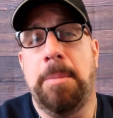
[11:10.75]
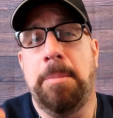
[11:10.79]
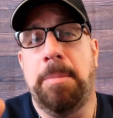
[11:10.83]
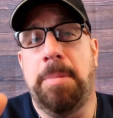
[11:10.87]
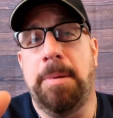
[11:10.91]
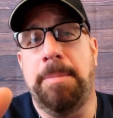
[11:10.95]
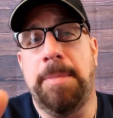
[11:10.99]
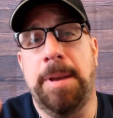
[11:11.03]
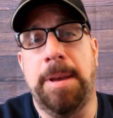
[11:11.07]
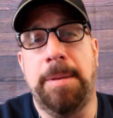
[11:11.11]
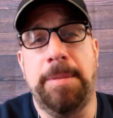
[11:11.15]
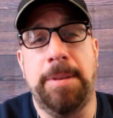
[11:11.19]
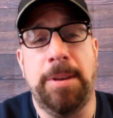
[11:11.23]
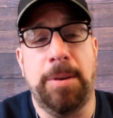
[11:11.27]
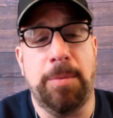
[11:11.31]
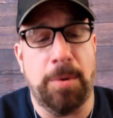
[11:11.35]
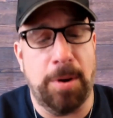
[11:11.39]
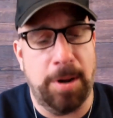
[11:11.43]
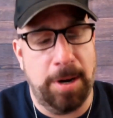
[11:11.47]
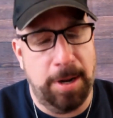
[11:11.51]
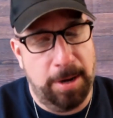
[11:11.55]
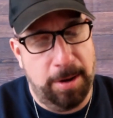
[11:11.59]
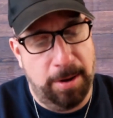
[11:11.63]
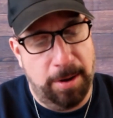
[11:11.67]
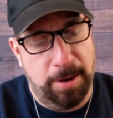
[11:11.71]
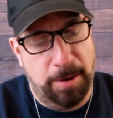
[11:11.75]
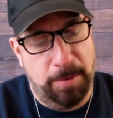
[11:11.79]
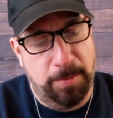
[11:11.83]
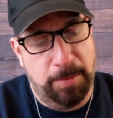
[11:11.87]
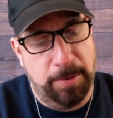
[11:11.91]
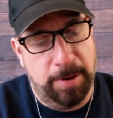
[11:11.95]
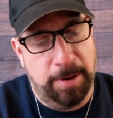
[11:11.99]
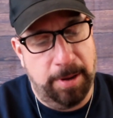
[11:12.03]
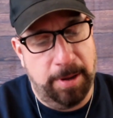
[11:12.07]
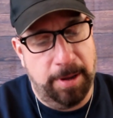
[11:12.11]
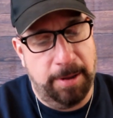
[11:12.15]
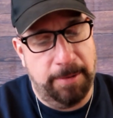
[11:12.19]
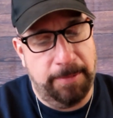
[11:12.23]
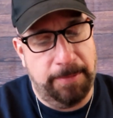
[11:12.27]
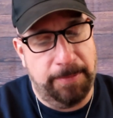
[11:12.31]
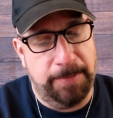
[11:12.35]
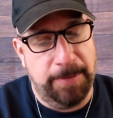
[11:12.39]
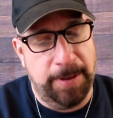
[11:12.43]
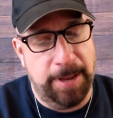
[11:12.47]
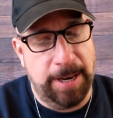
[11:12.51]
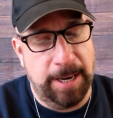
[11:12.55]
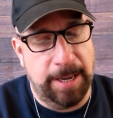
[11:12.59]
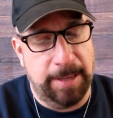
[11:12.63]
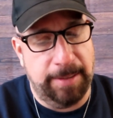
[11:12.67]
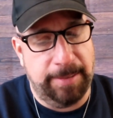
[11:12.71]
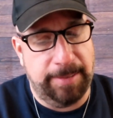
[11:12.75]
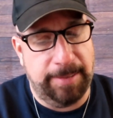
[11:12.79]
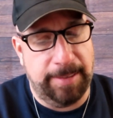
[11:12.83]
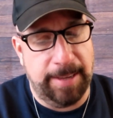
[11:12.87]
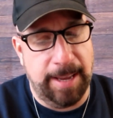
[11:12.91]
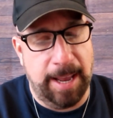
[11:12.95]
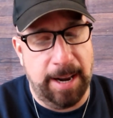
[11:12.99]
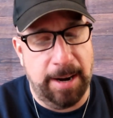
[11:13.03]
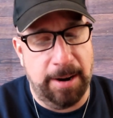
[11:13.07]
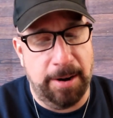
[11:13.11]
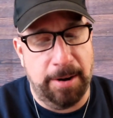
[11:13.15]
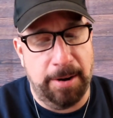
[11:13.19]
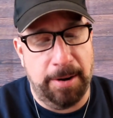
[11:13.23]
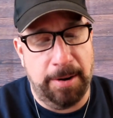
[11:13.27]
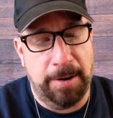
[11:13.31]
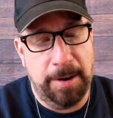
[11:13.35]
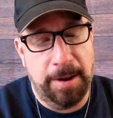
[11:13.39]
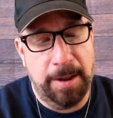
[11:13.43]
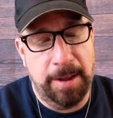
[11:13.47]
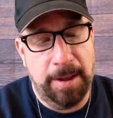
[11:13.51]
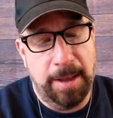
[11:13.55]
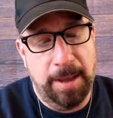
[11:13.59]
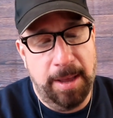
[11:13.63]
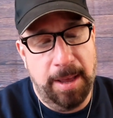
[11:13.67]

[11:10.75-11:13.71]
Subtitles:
But maybe you want to go to a fitness center.